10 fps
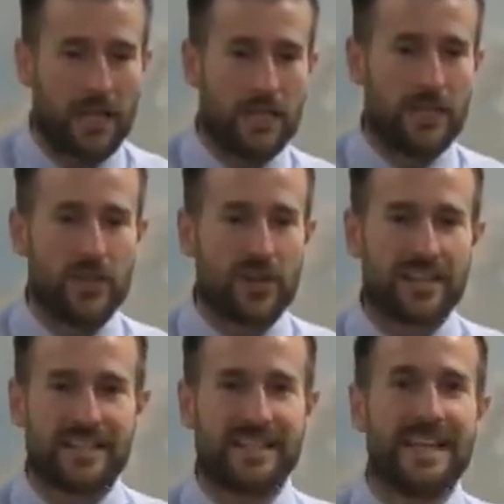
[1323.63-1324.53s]
You
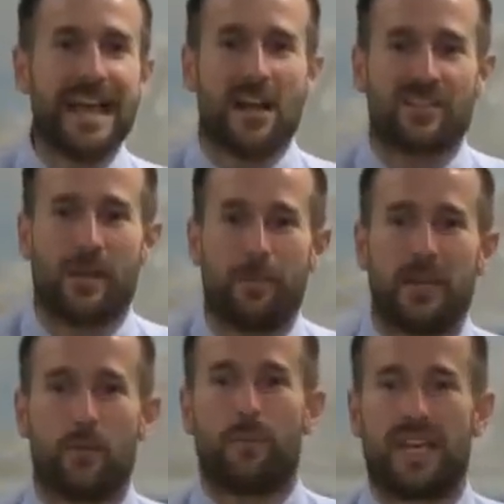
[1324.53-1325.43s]
can see how
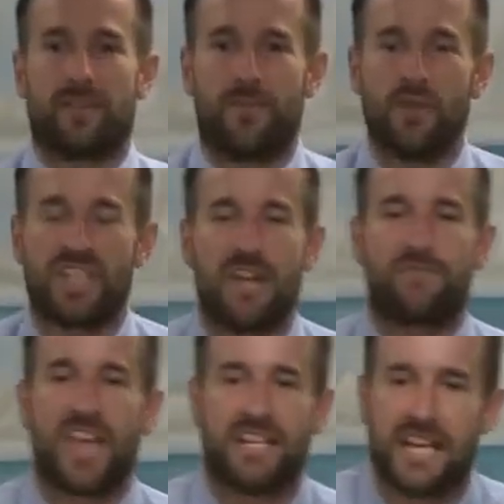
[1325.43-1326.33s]
somebody would be confused
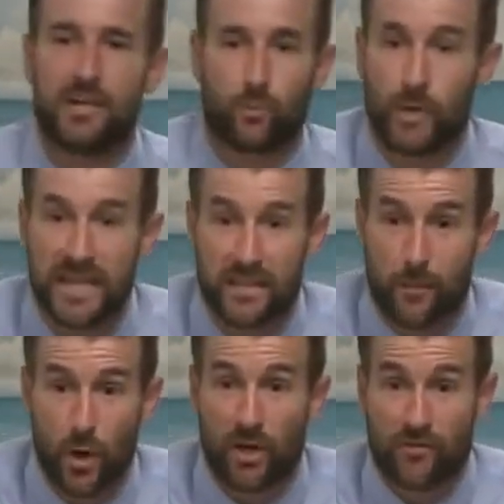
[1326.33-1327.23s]
if they didn't read
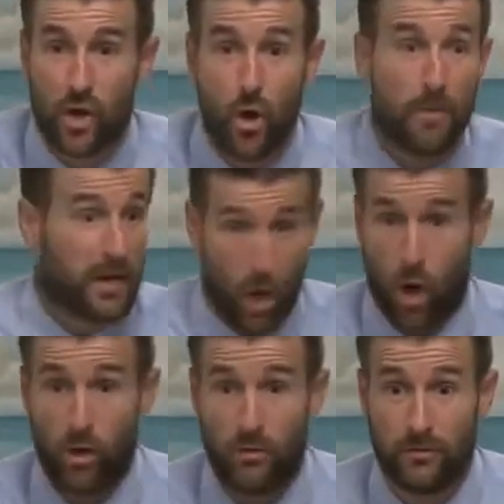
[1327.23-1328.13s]
the book of Job at
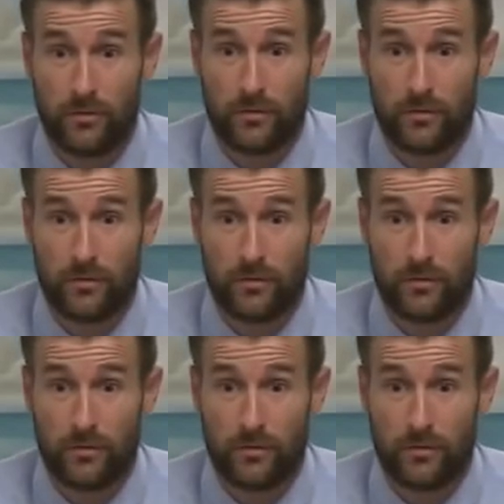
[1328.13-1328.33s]
all.